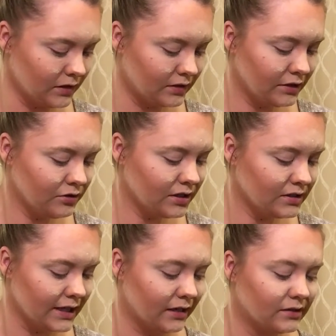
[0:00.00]
Then you can
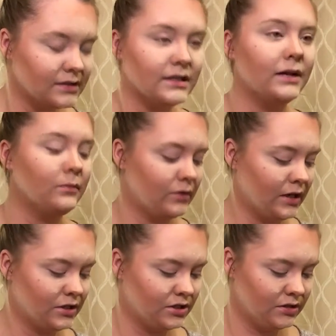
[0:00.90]
take the same
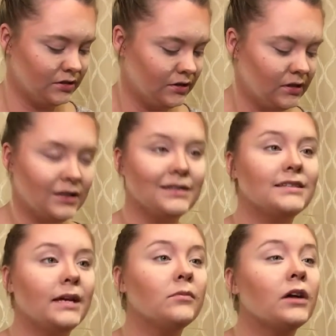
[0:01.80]
brush,
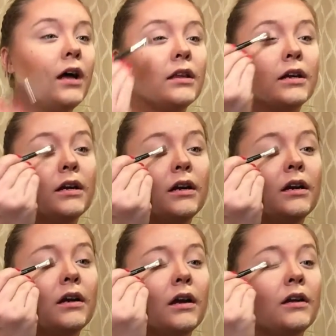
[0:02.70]
same color,
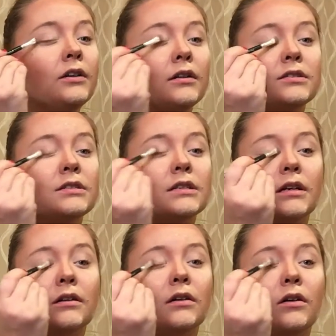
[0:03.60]
and you're just
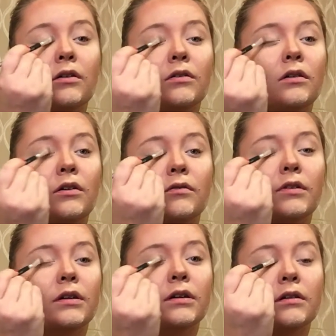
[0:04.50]
gonna go
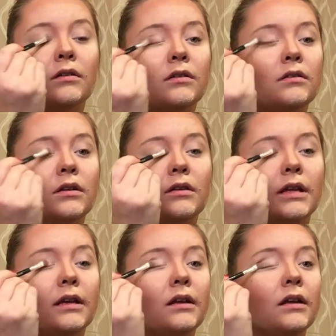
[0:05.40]
over the
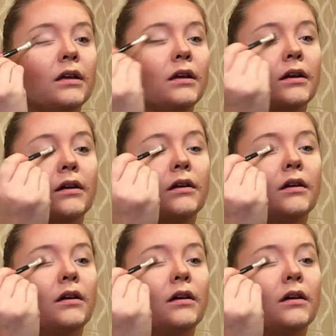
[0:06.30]
lid here.